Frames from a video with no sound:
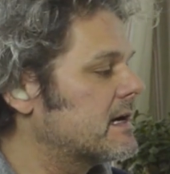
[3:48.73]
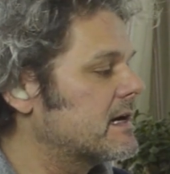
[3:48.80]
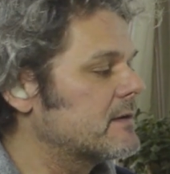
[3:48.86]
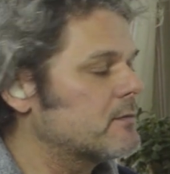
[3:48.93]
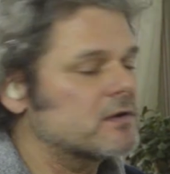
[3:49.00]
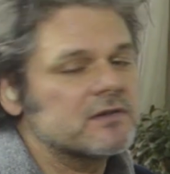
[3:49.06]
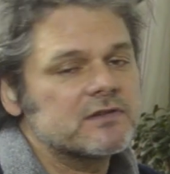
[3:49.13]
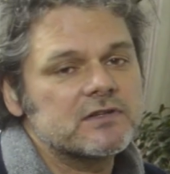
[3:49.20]
He
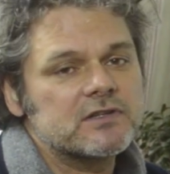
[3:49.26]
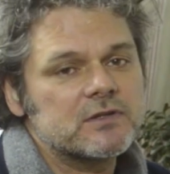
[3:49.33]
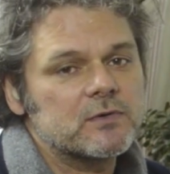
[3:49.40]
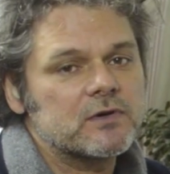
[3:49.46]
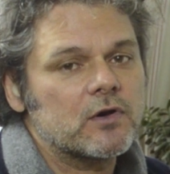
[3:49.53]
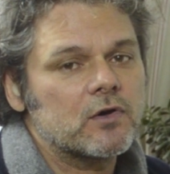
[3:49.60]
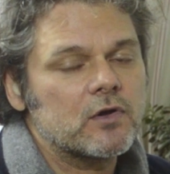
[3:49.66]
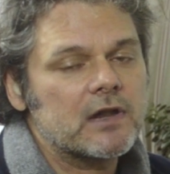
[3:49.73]
wouldn't just
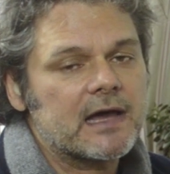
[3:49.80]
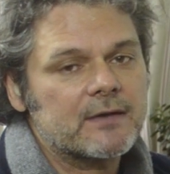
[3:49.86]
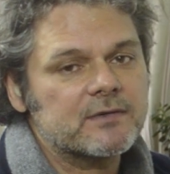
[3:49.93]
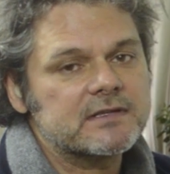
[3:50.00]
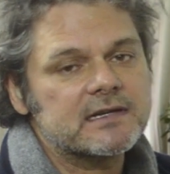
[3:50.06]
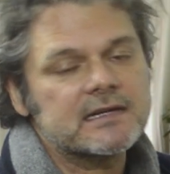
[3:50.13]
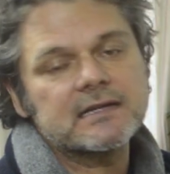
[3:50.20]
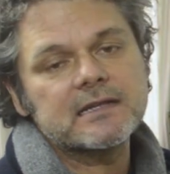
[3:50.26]
do it all
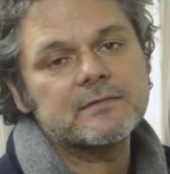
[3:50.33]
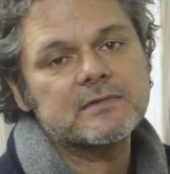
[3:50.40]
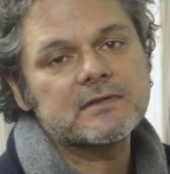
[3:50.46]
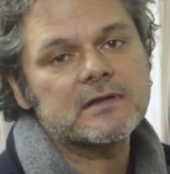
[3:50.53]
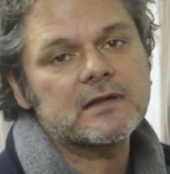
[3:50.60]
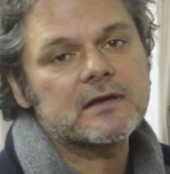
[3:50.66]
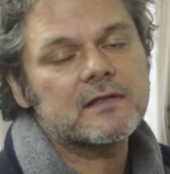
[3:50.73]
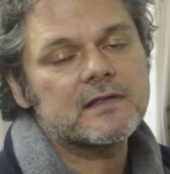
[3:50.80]
outside. A
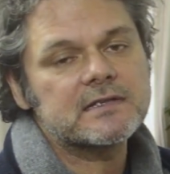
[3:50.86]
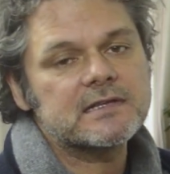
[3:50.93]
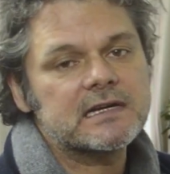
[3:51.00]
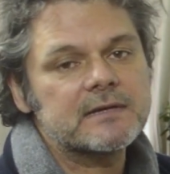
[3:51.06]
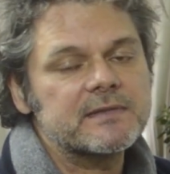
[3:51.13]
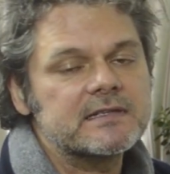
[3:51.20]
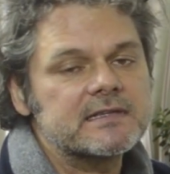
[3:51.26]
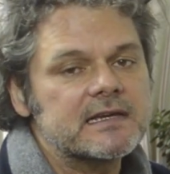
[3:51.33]
lot of the
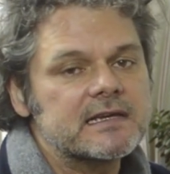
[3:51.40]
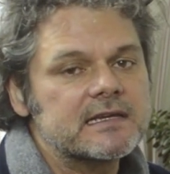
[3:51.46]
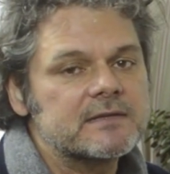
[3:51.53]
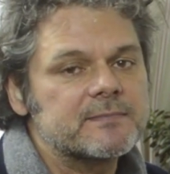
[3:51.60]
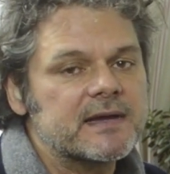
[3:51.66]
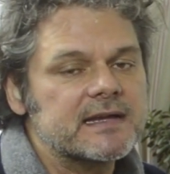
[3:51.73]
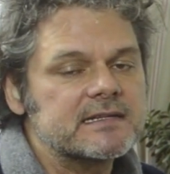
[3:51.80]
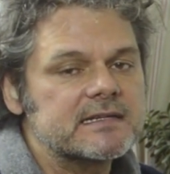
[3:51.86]
time he'd take
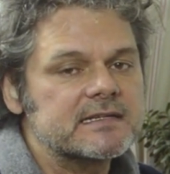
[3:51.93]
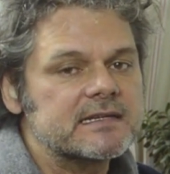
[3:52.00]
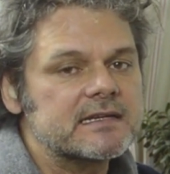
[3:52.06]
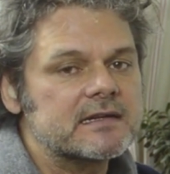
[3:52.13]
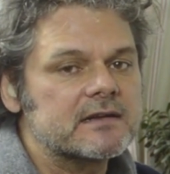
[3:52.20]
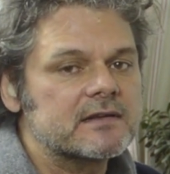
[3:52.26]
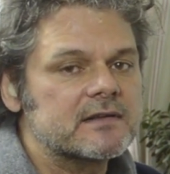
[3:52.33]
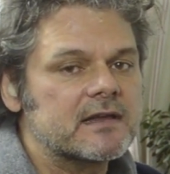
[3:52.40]
his paintings
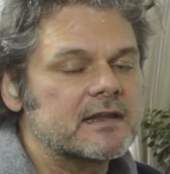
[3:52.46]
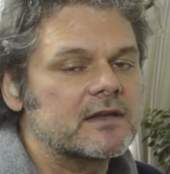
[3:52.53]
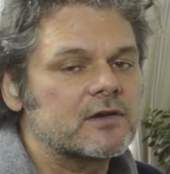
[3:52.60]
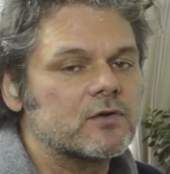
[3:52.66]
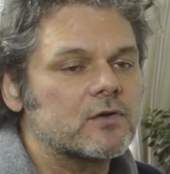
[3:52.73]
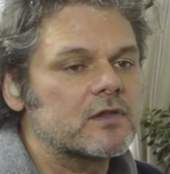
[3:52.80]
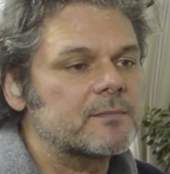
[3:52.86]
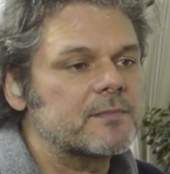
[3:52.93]
in and he'd
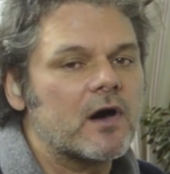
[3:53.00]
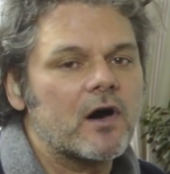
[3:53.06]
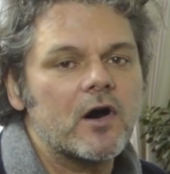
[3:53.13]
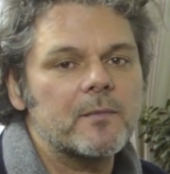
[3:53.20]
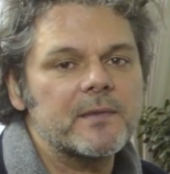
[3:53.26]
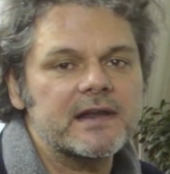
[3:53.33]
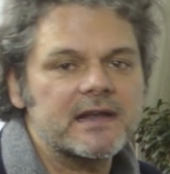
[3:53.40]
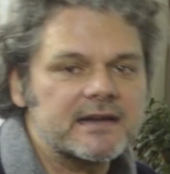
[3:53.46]
call them,
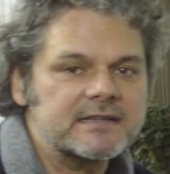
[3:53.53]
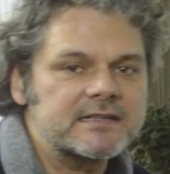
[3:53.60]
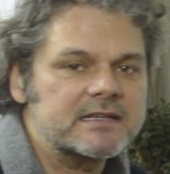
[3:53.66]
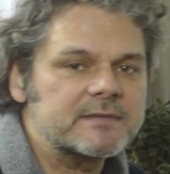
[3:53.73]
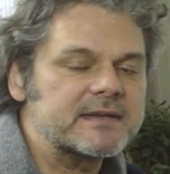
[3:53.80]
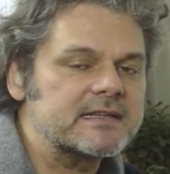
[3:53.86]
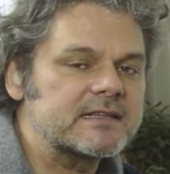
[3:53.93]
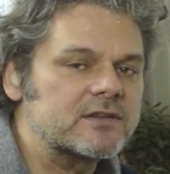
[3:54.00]
harmonise
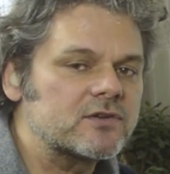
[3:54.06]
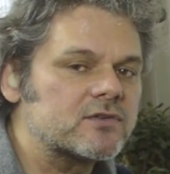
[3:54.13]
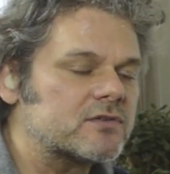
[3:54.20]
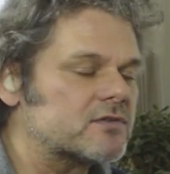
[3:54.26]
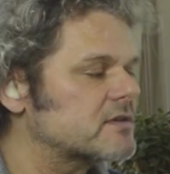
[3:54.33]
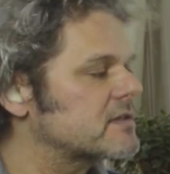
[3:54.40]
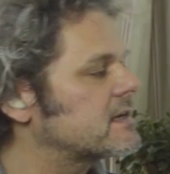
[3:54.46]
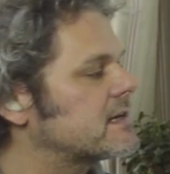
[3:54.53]
them
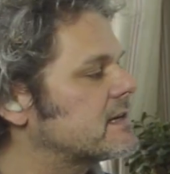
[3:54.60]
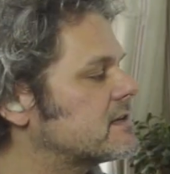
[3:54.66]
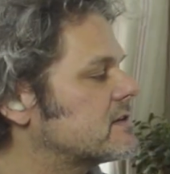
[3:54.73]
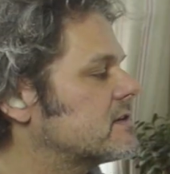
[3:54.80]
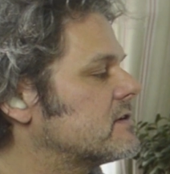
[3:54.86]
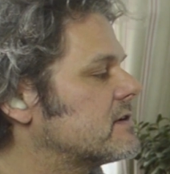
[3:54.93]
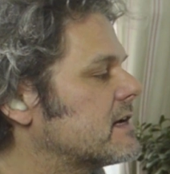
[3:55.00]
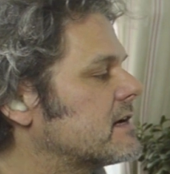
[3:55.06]
indoors and in the
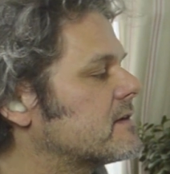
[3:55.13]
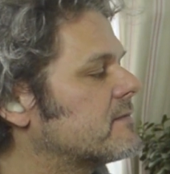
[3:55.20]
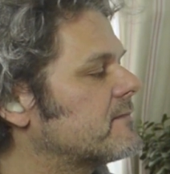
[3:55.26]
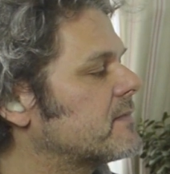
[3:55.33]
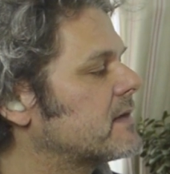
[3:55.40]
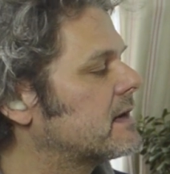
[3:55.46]
studio.